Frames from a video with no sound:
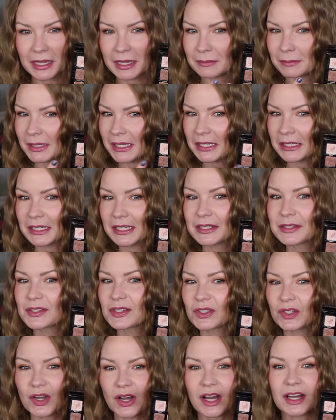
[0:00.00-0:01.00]
I mean,
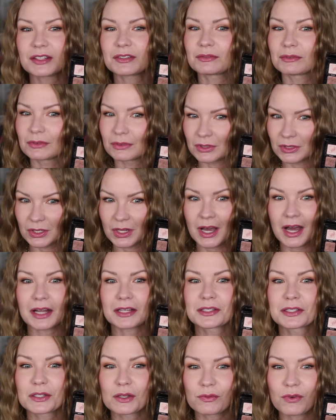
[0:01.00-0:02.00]
it's got
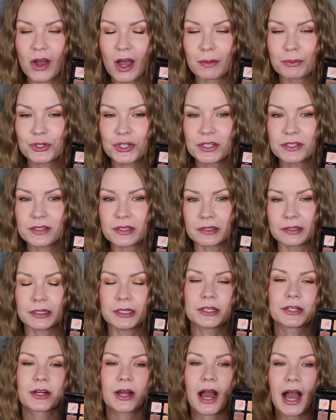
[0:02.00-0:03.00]
lots of options in
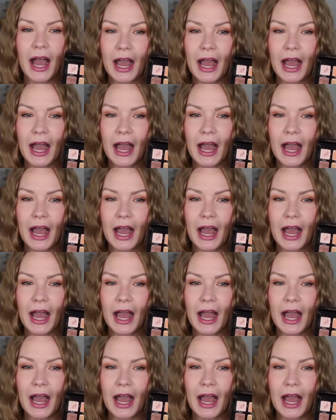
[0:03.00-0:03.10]
here.